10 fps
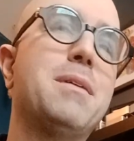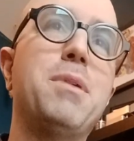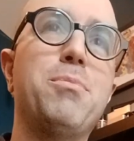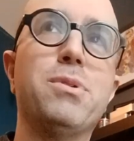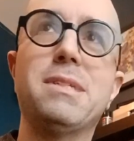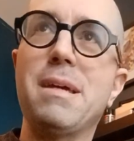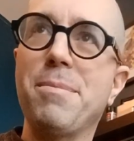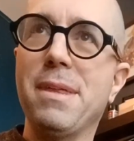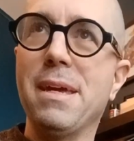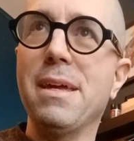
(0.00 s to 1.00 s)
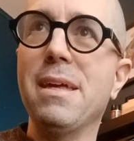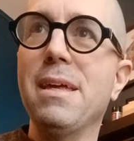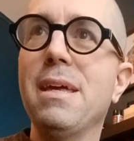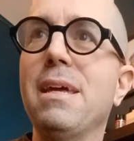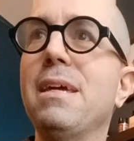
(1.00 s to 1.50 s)
with something
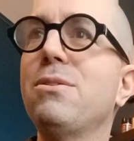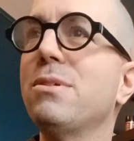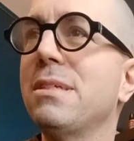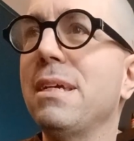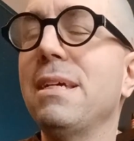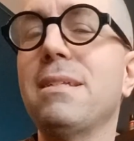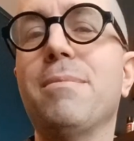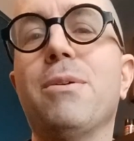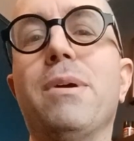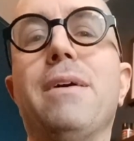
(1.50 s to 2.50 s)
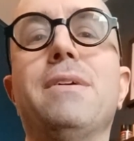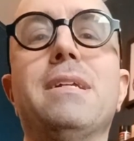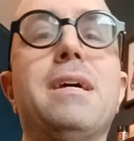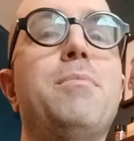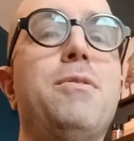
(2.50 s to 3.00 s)
interesting, something we haven't
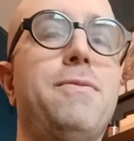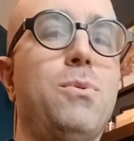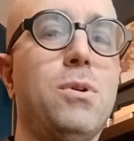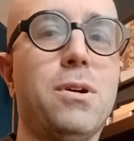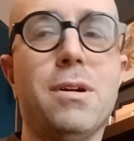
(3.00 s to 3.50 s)
done before,